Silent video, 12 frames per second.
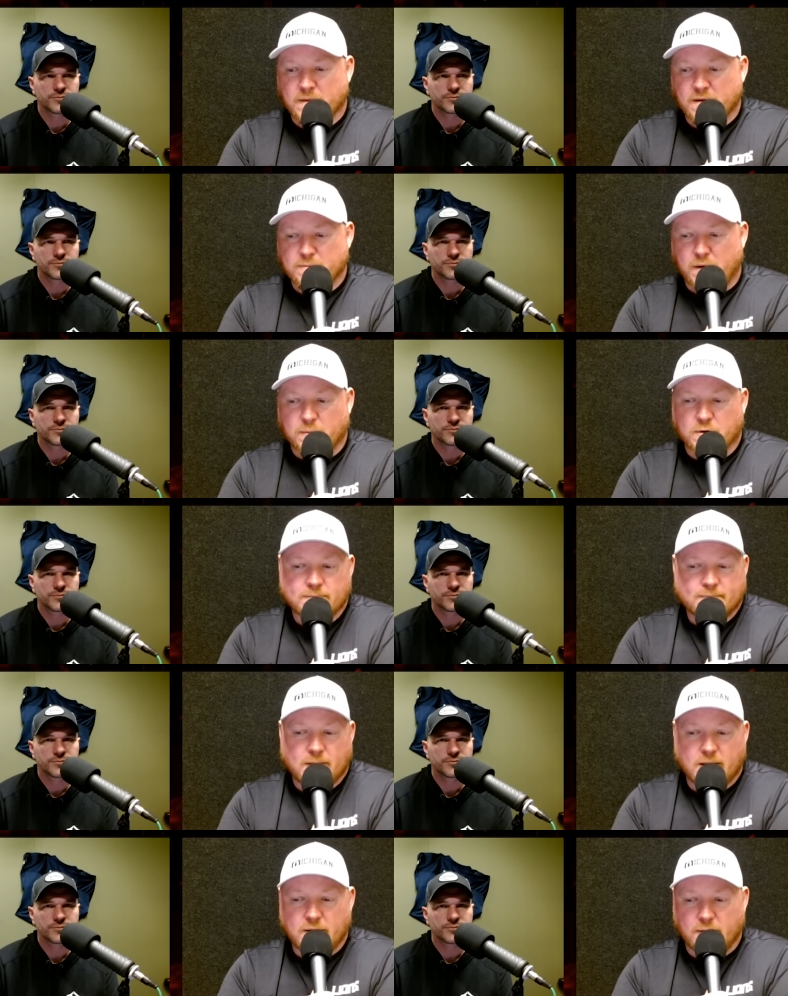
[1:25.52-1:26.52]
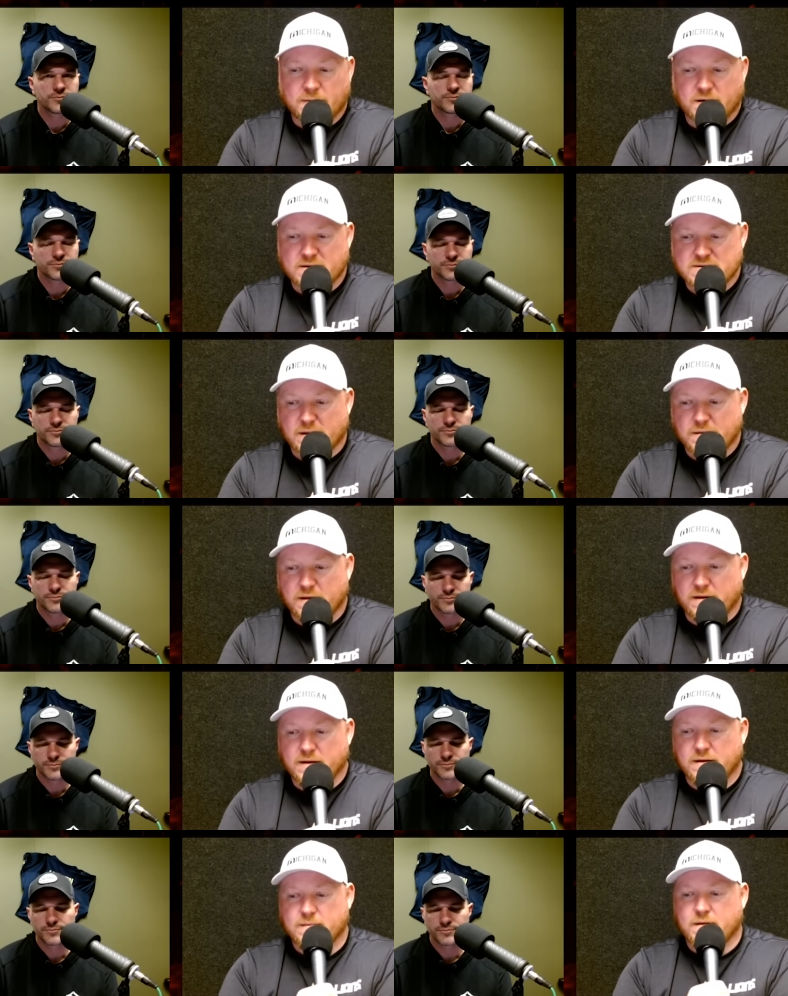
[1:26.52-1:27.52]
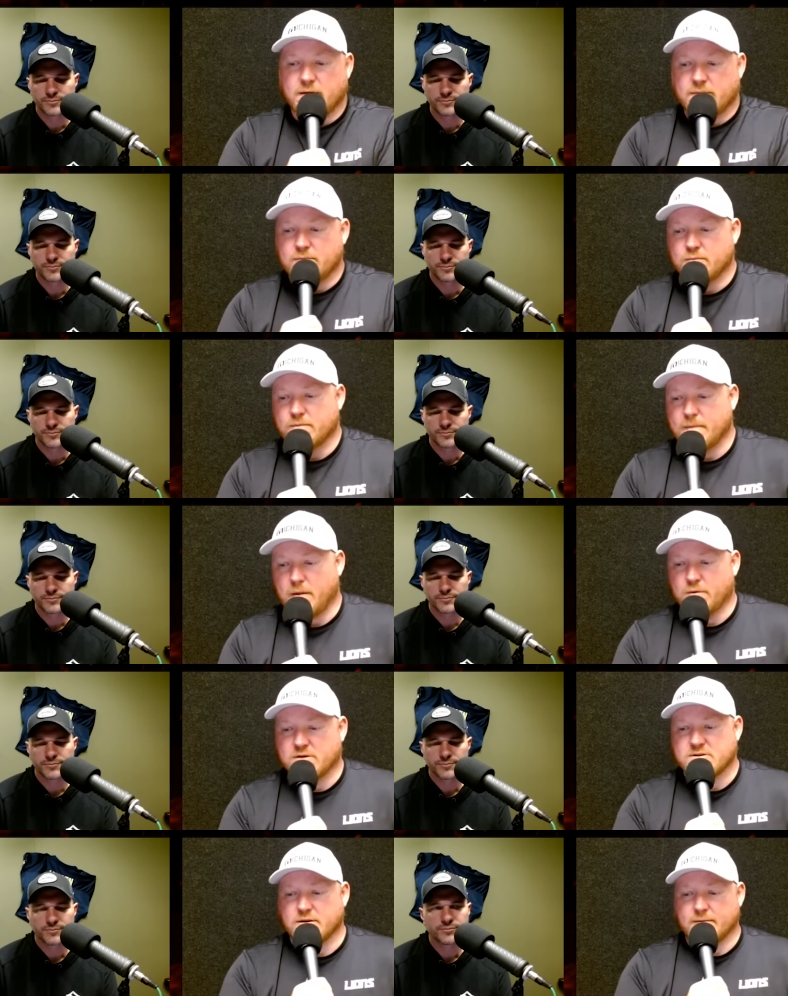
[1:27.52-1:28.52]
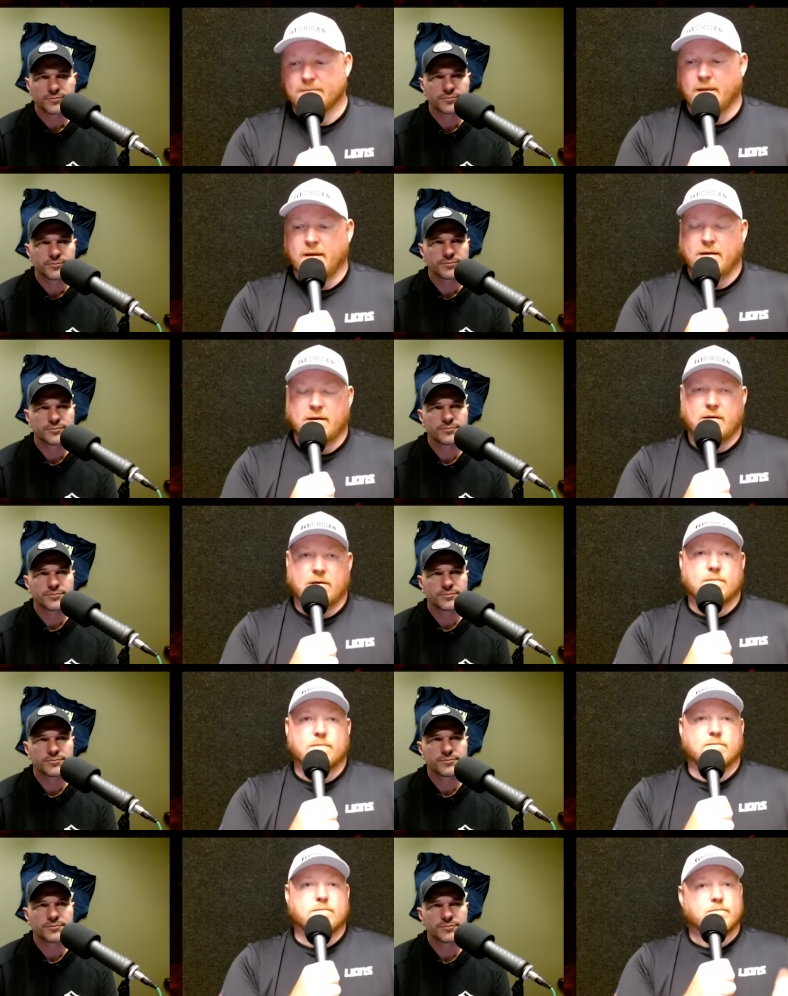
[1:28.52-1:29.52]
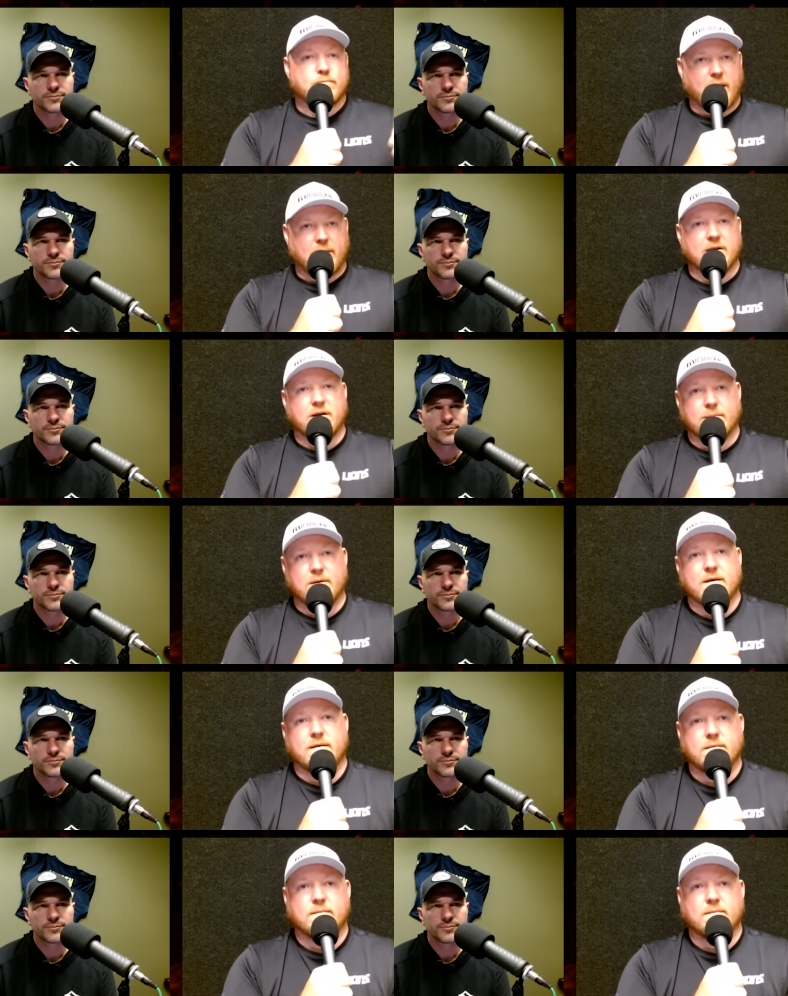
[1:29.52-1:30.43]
Speaker 1: Bummer, because I think he was probably going to be